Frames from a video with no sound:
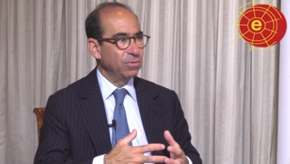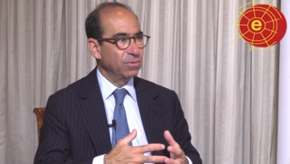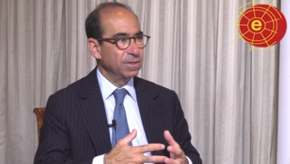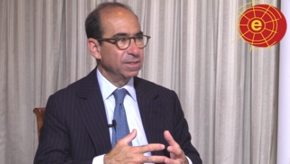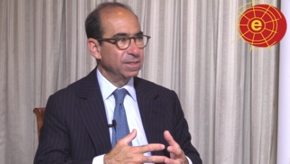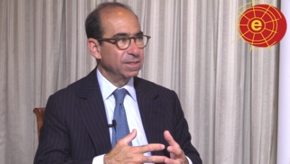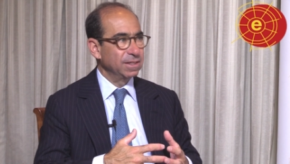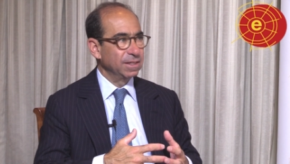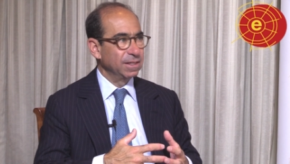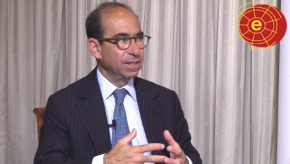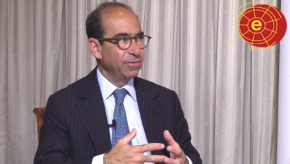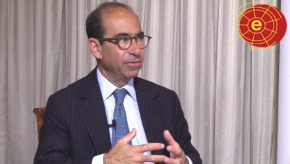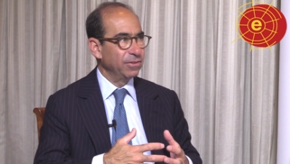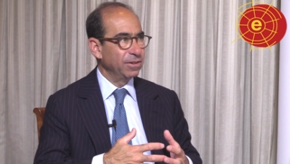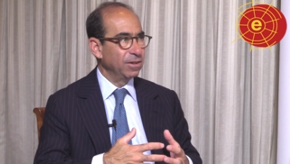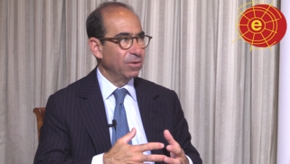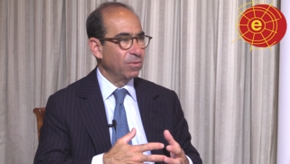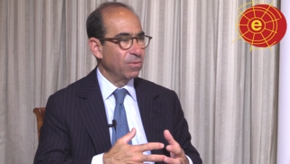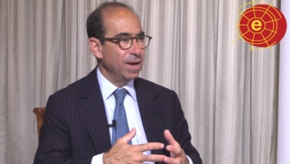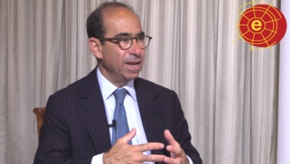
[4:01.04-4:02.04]
was delivered
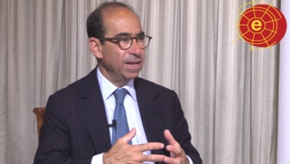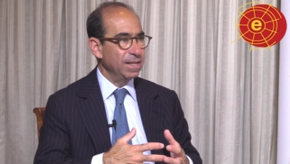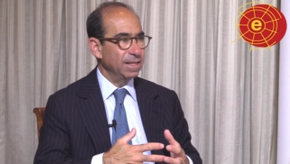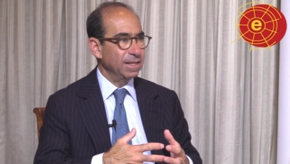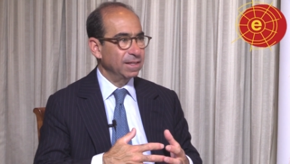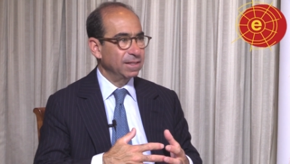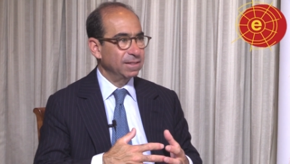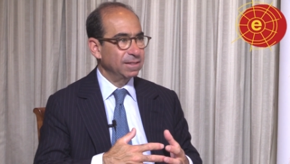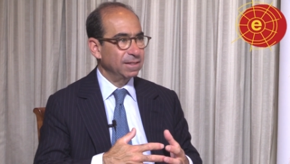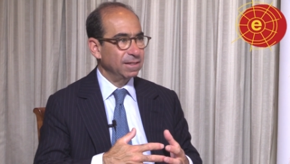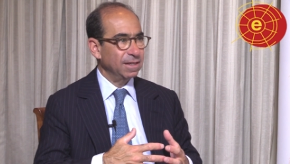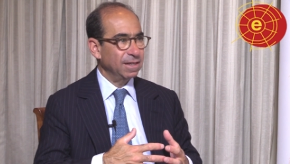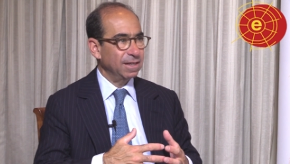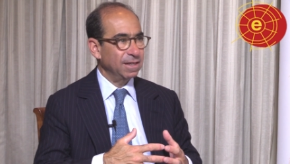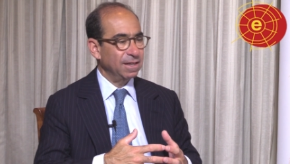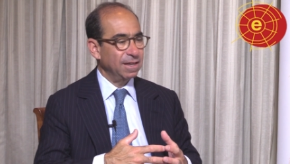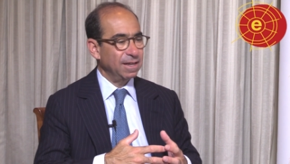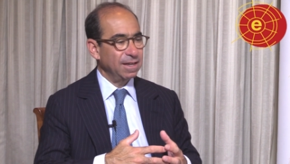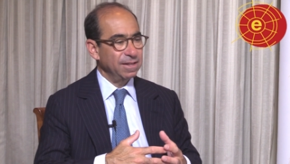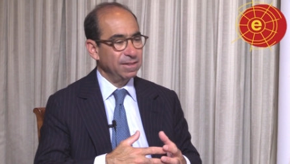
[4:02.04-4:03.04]
in a way that
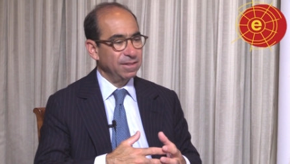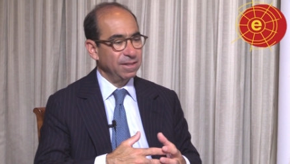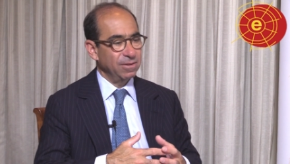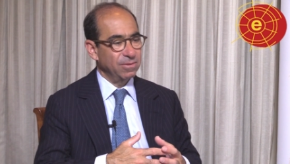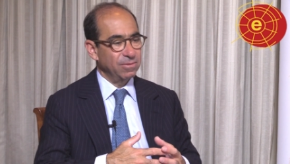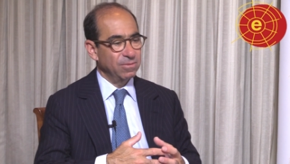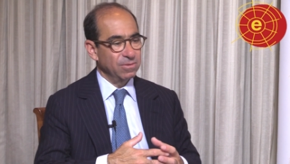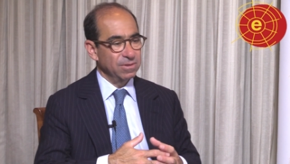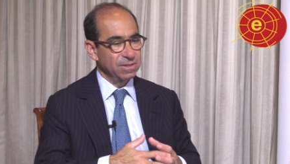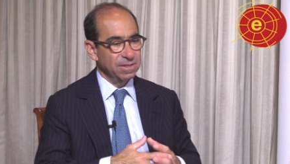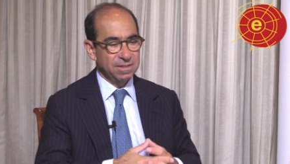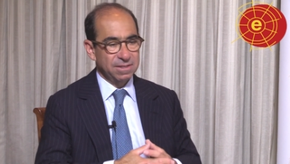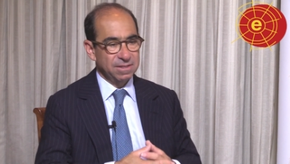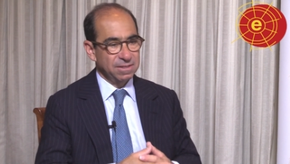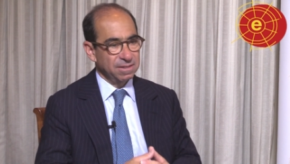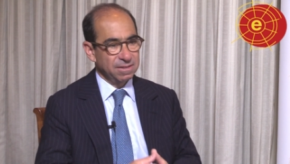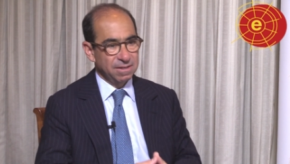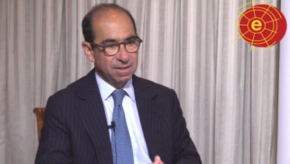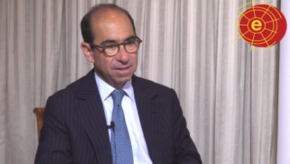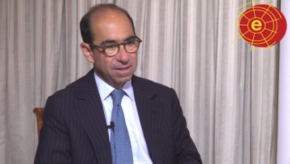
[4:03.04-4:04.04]
I think
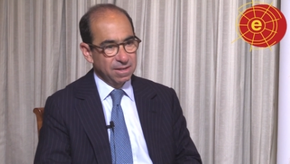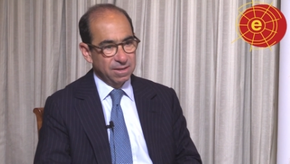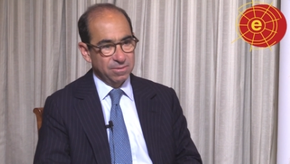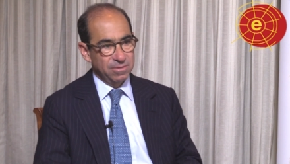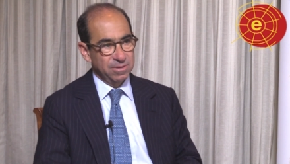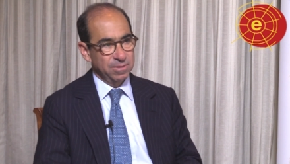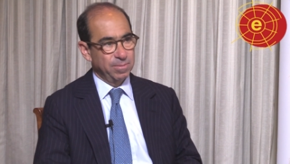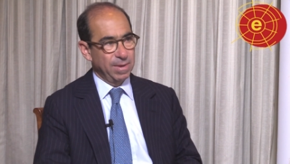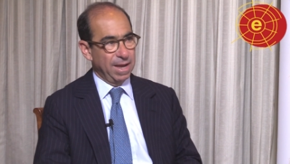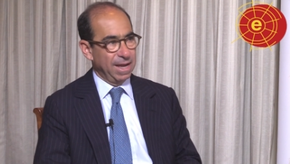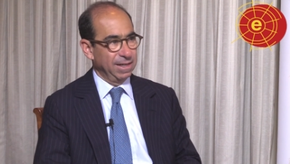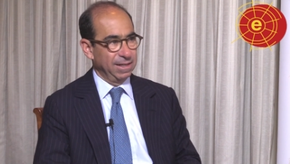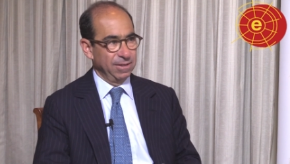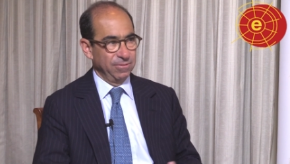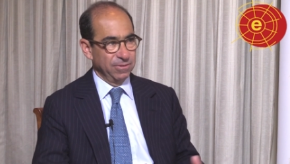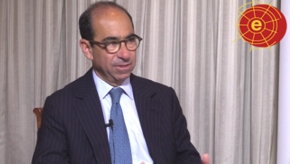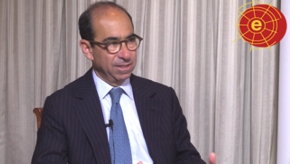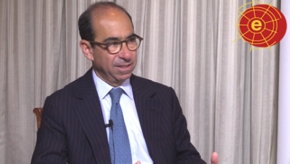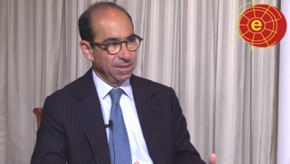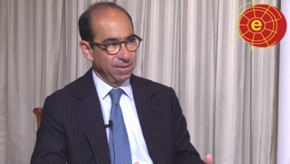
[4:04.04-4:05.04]
was badly
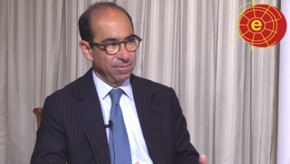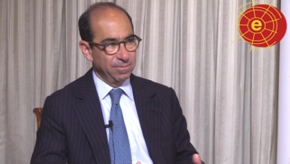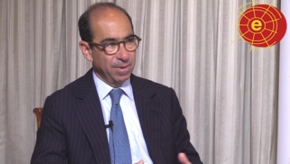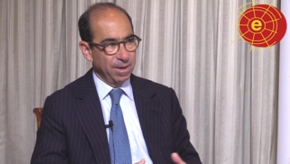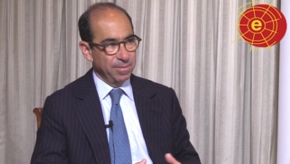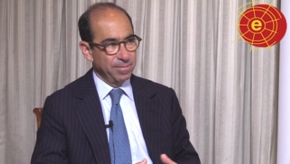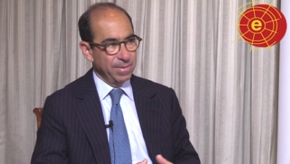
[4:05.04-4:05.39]
received by